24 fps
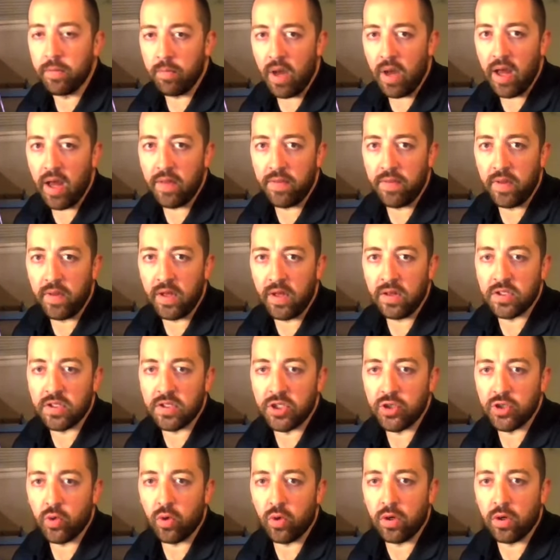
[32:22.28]
I think the
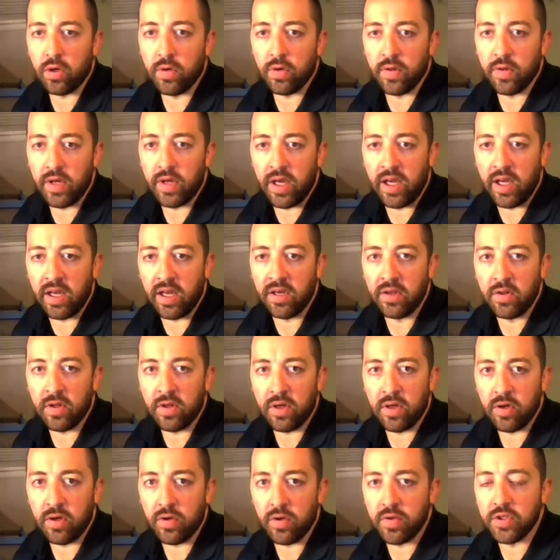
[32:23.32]
shorter the
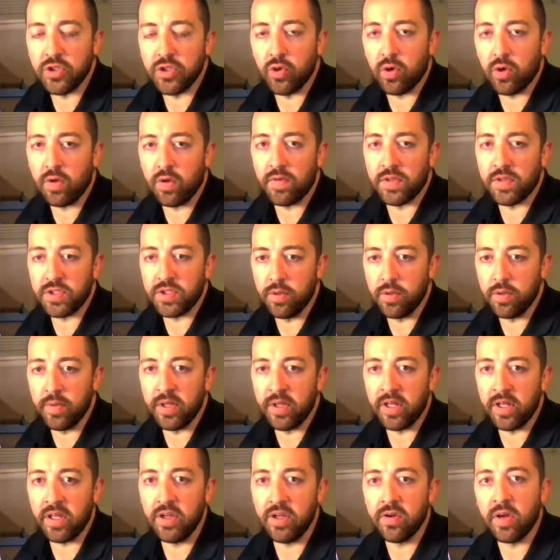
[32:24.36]
cannula or the shorter the
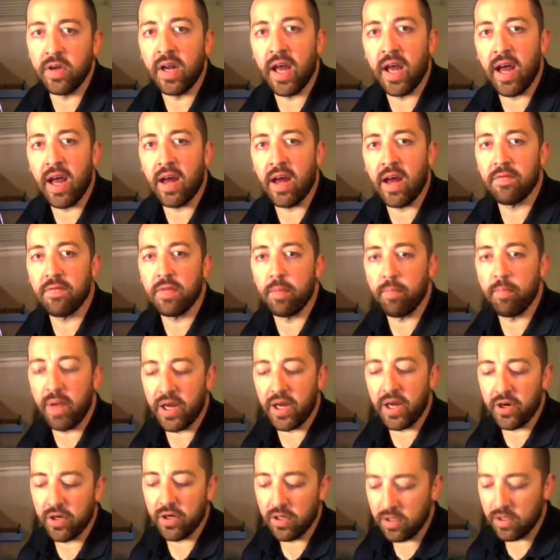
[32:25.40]
tubing that you can have, the
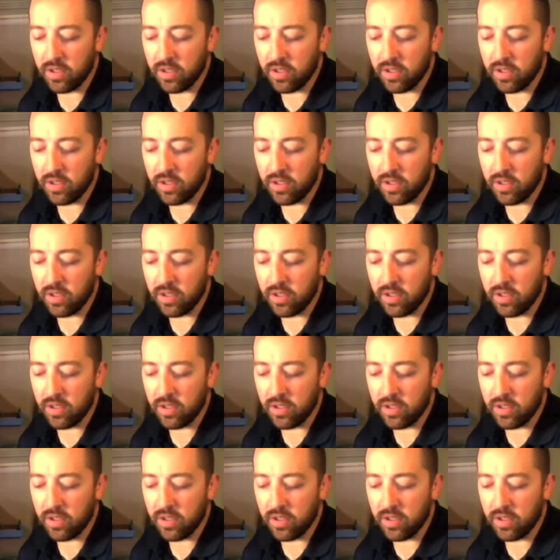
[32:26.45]
better.